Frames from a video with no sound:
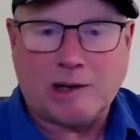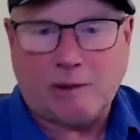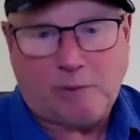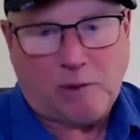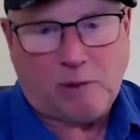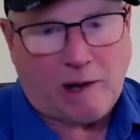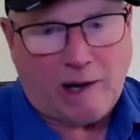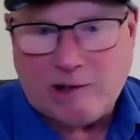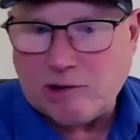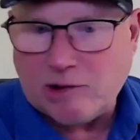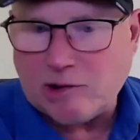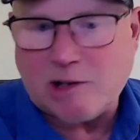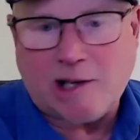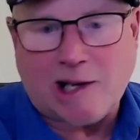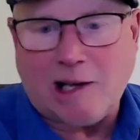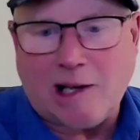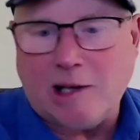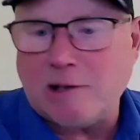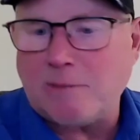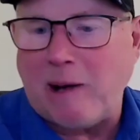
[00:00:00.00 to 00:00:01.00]
The fly just
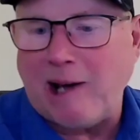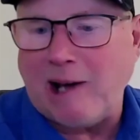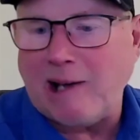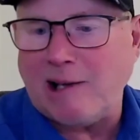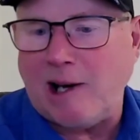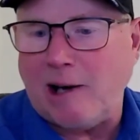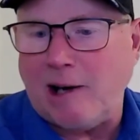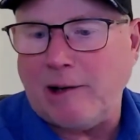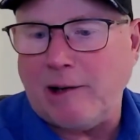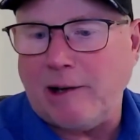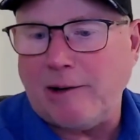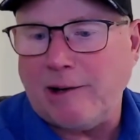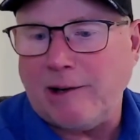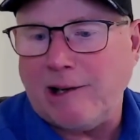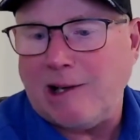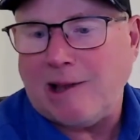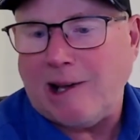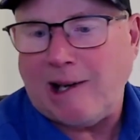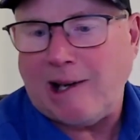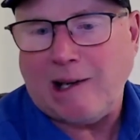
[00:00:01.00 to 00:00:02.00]
settles back down
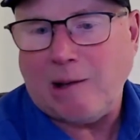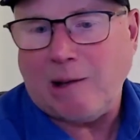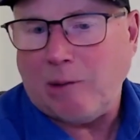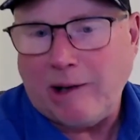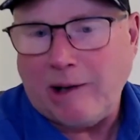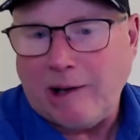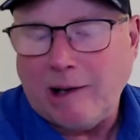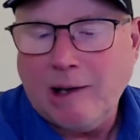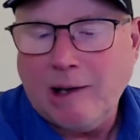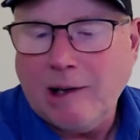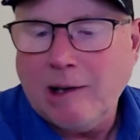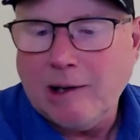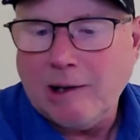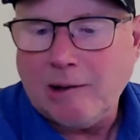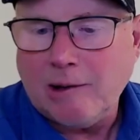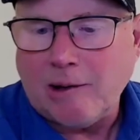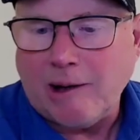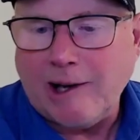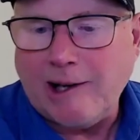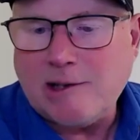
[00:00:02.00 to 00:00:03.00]
underneath anyway,
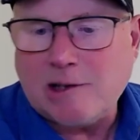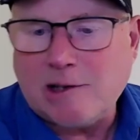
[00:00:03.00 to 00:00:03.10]
right?